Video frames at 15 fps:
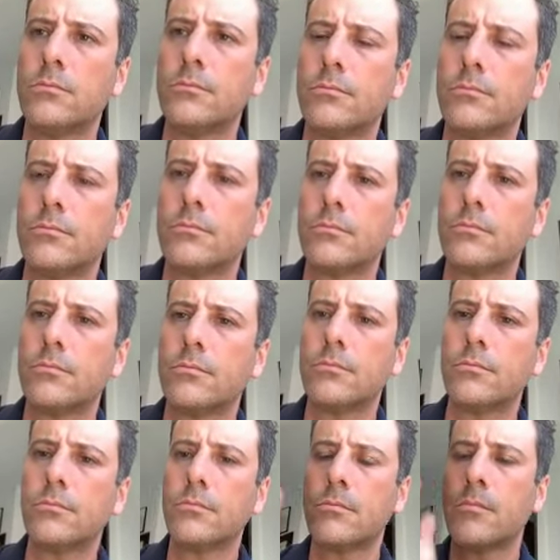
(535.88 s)

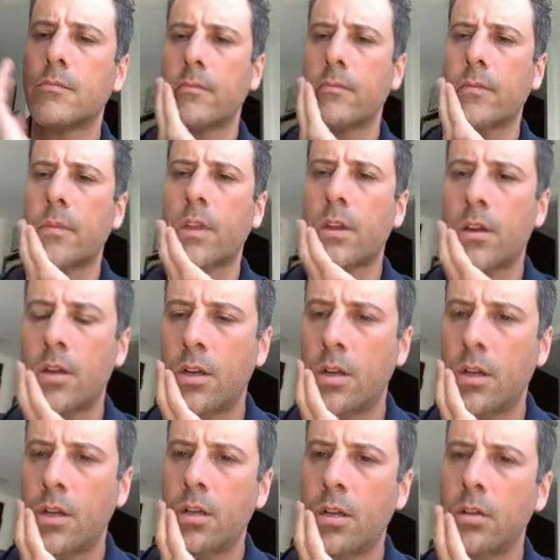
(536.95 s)

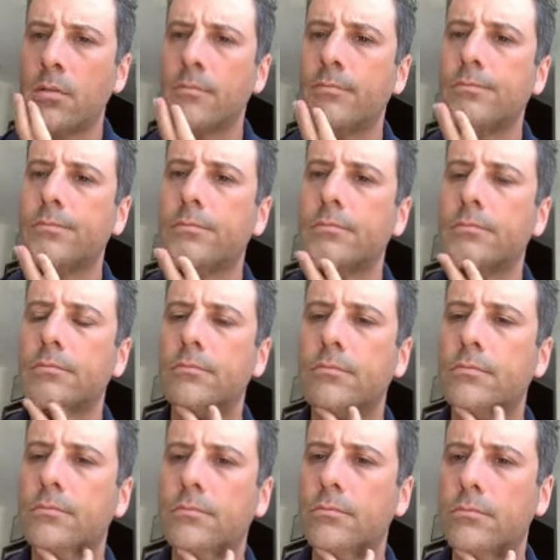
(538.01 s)

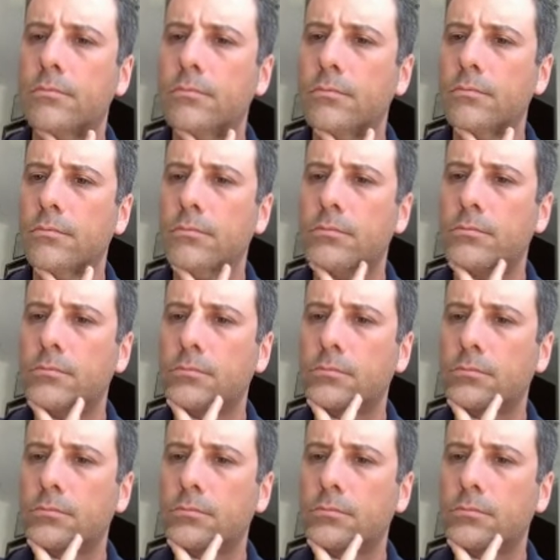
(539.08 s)
The person shown says nothing.